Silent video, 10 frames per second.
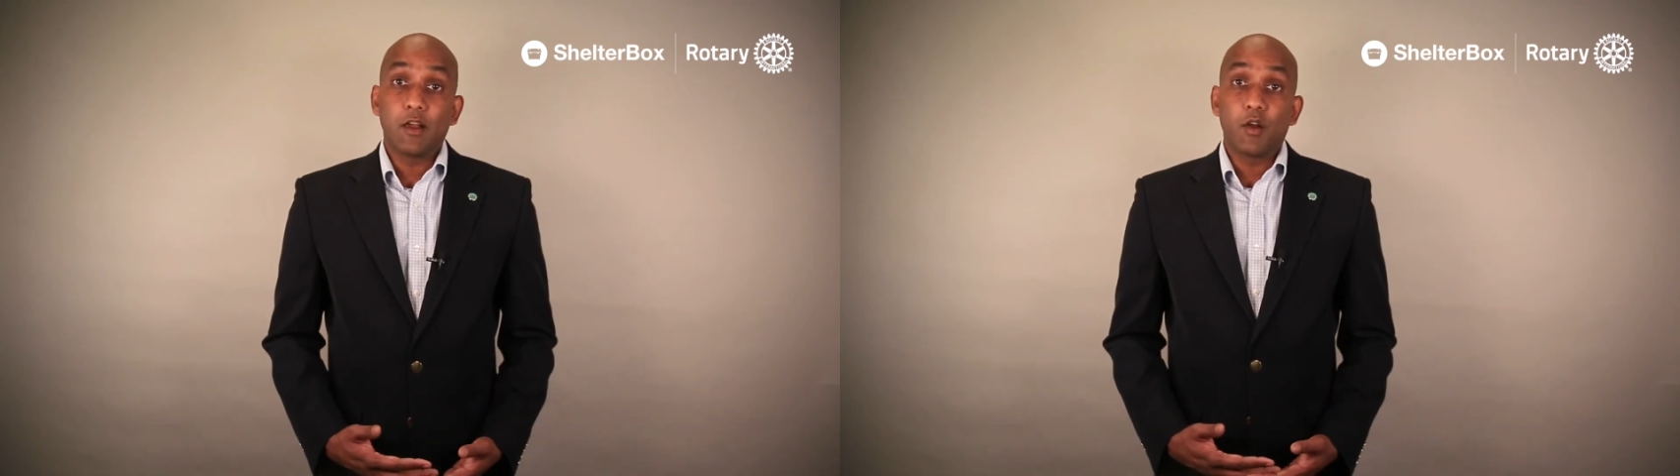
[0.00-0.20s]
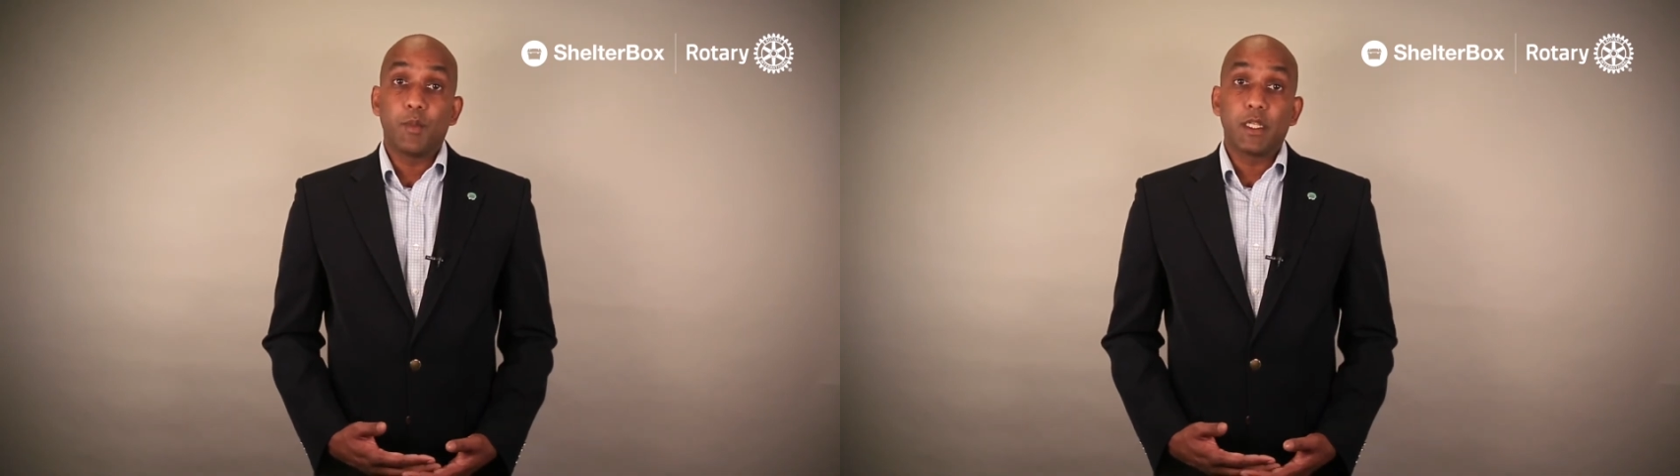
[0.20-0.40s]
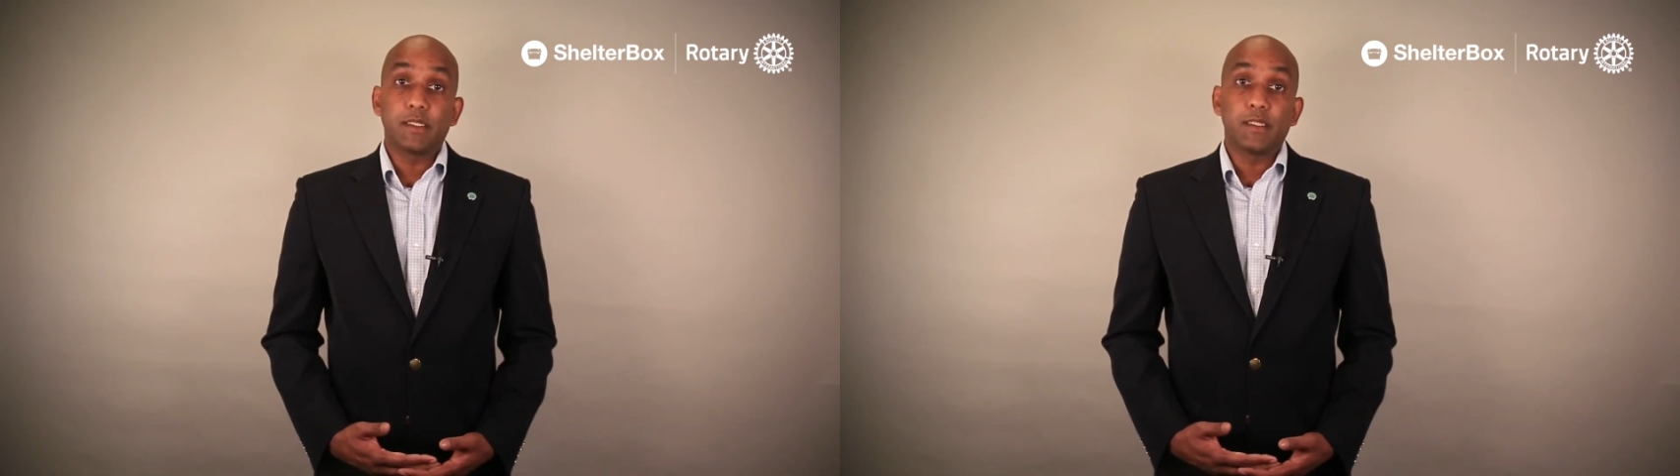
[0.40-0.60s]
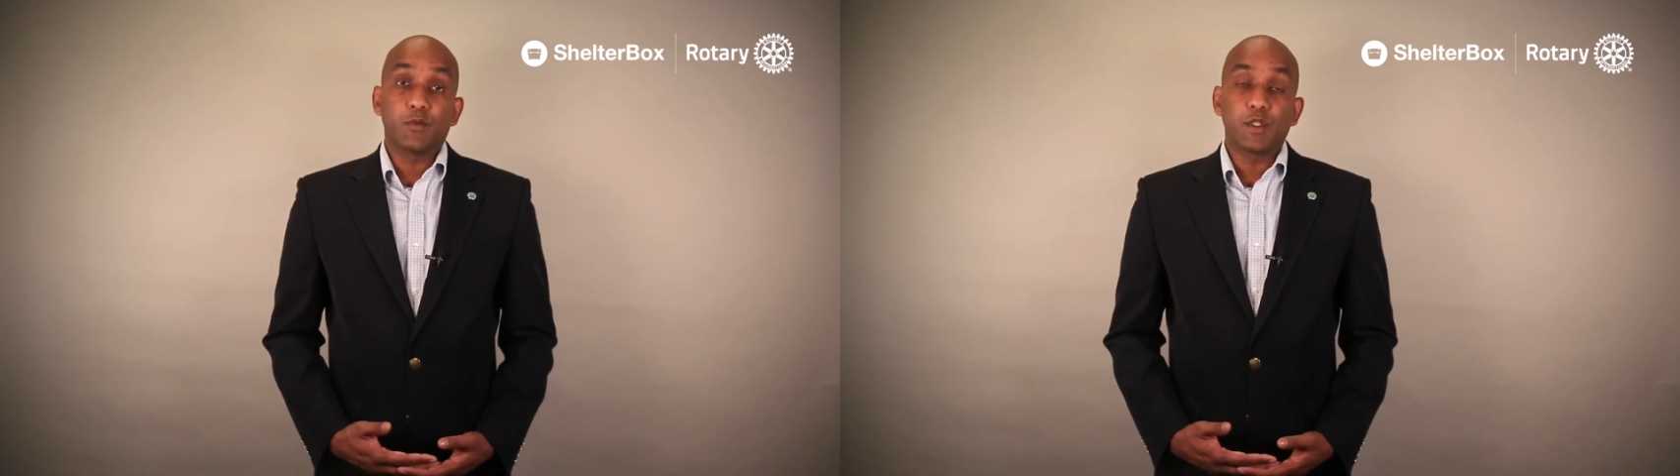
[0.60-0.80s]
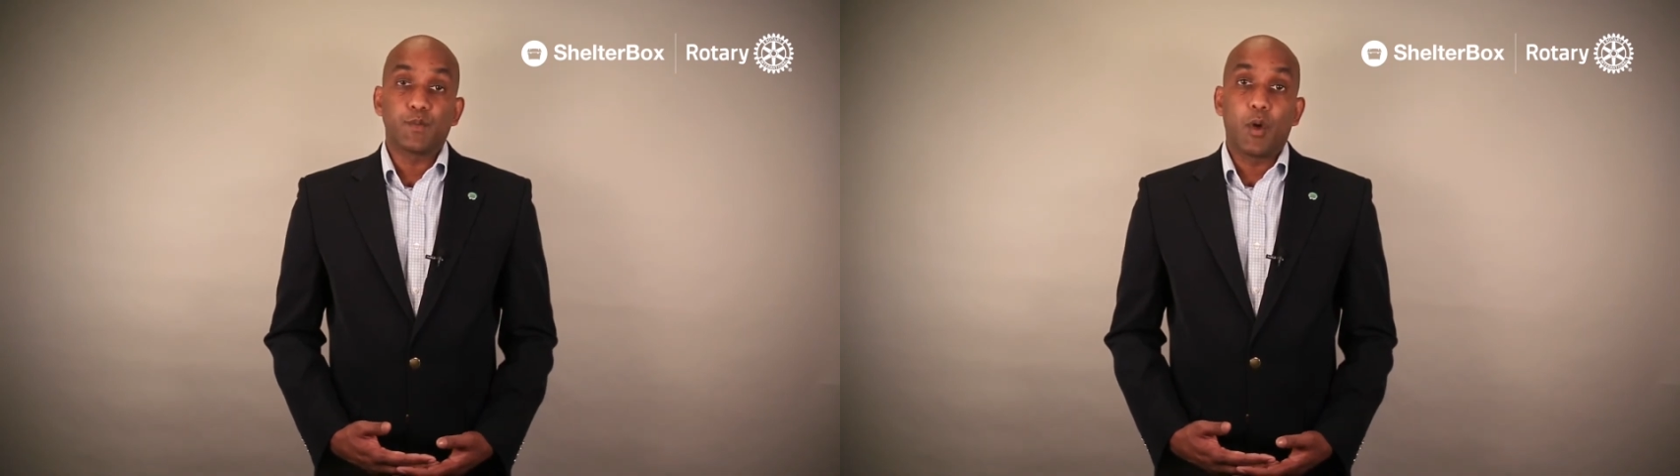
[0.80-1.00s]
our ability to
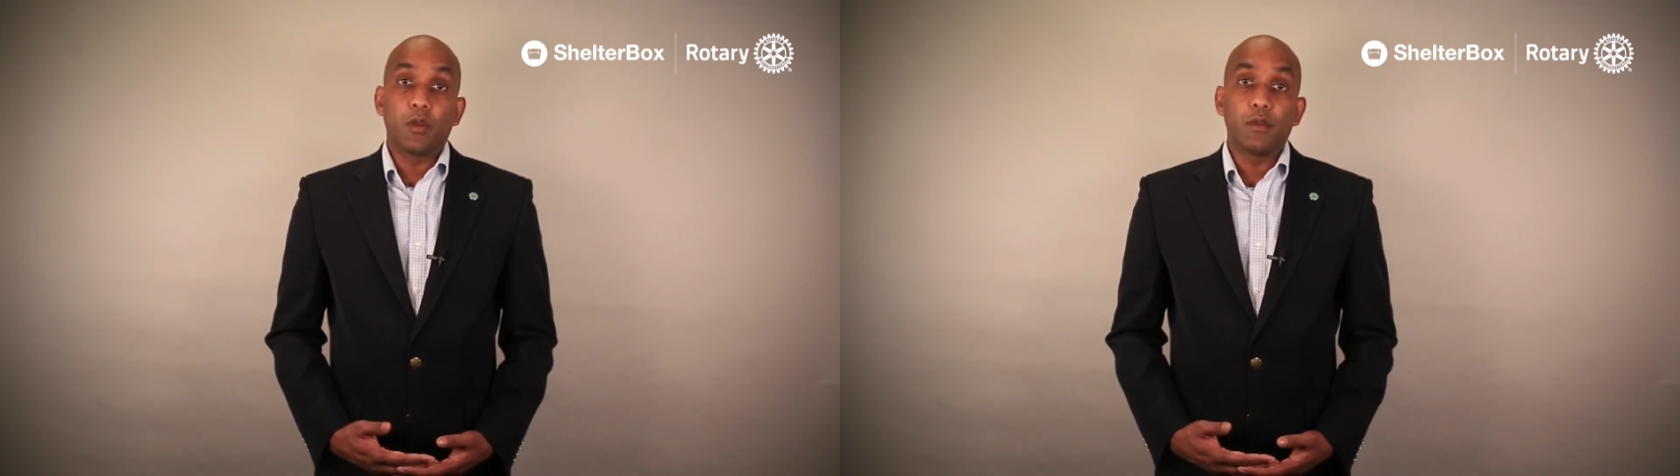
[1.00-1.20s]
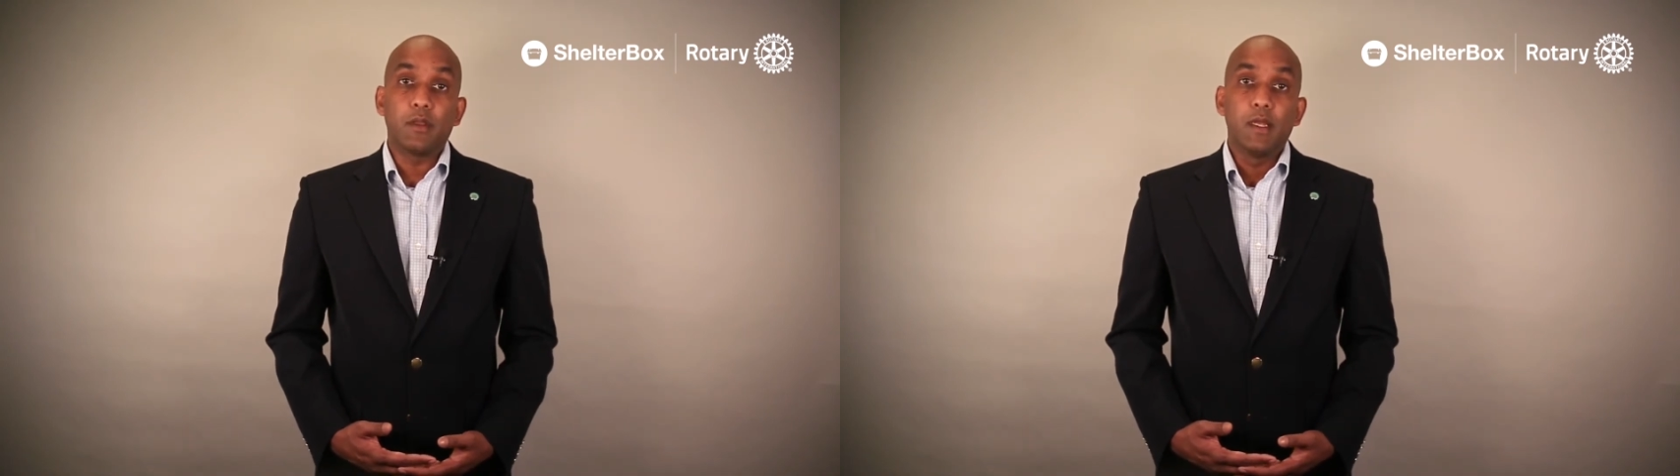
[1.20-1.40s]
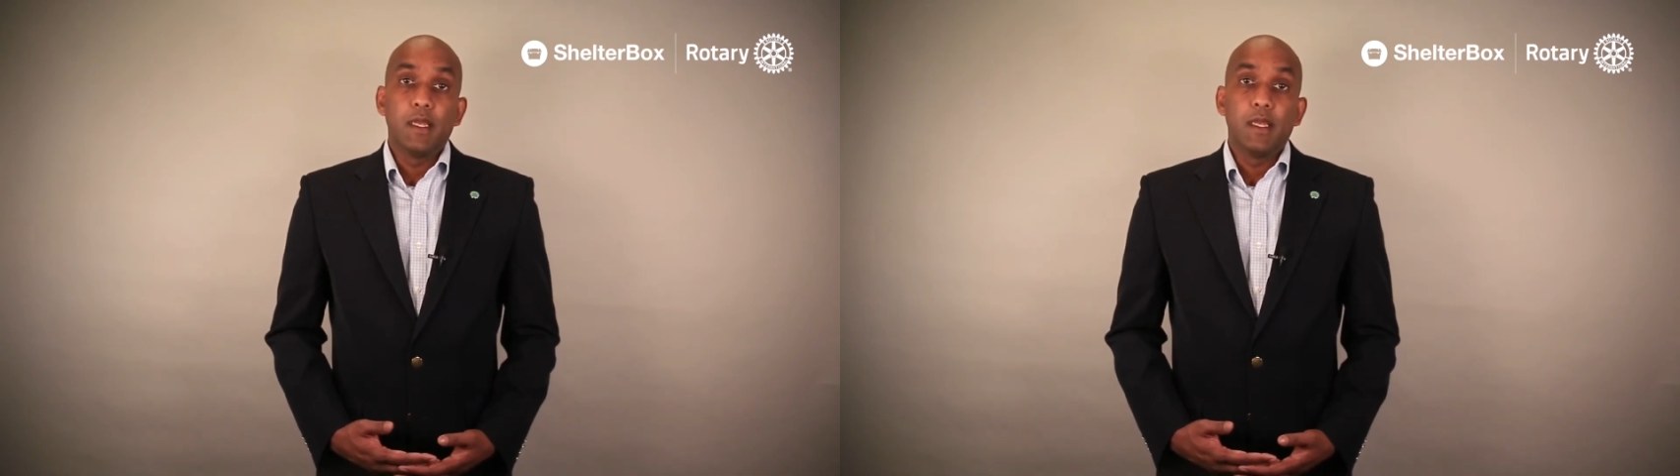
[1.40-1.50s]
respond